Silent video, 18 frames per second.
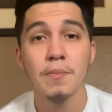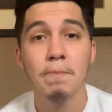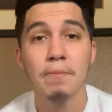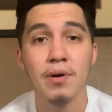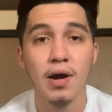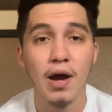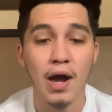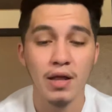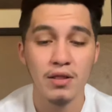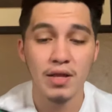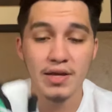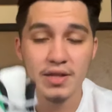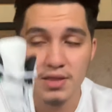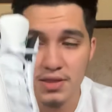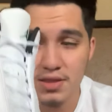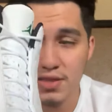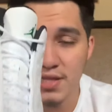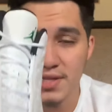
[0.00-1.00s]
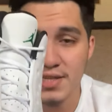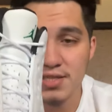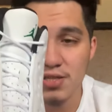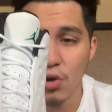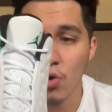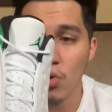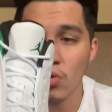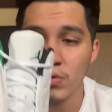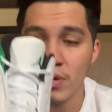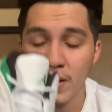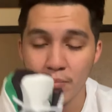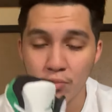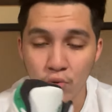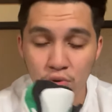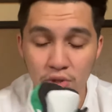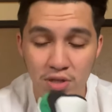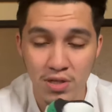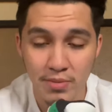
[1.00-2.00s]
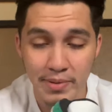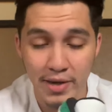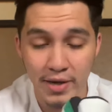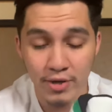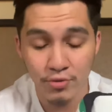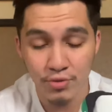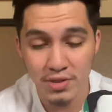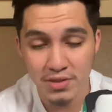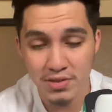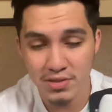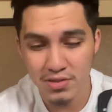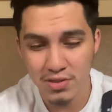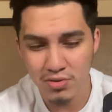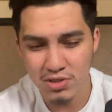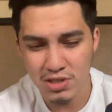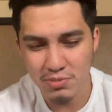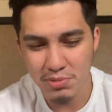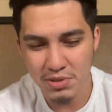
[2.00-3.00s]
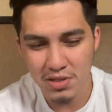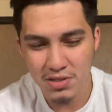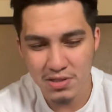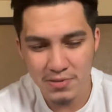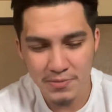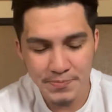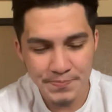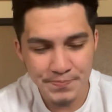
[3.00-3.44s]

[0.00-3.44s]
But I like these a whole lot more than the pine greens, you know, just because